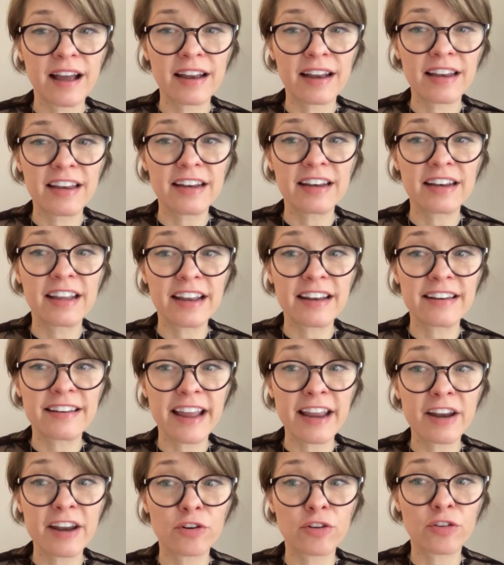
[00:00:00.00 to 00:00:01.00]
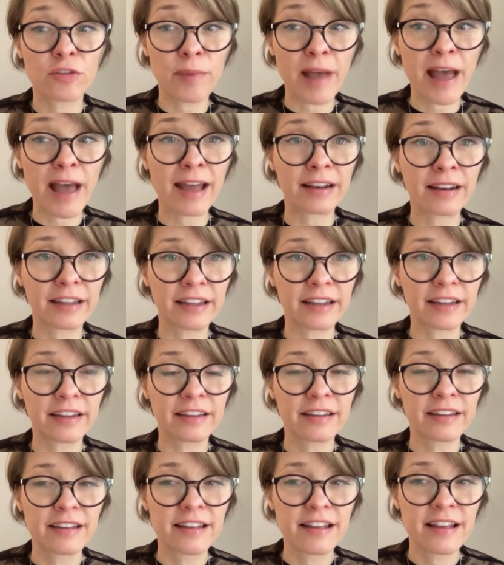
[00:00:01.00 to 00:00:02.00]
I needed containers badly,
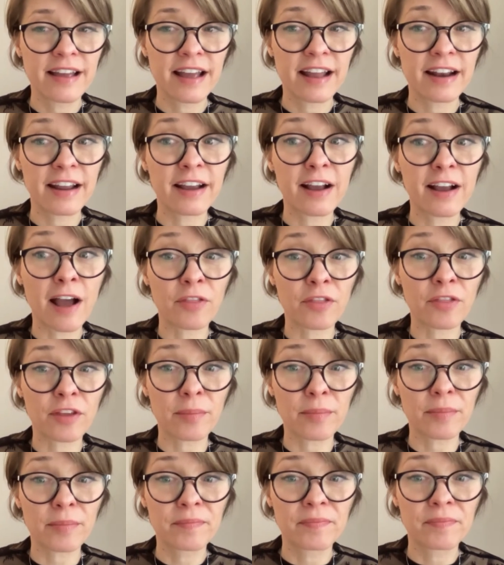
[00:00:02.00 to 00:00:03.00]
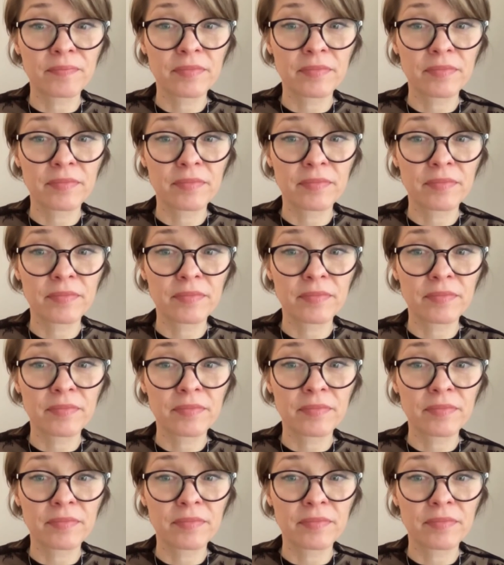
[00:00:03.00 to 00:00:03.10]
and I got them.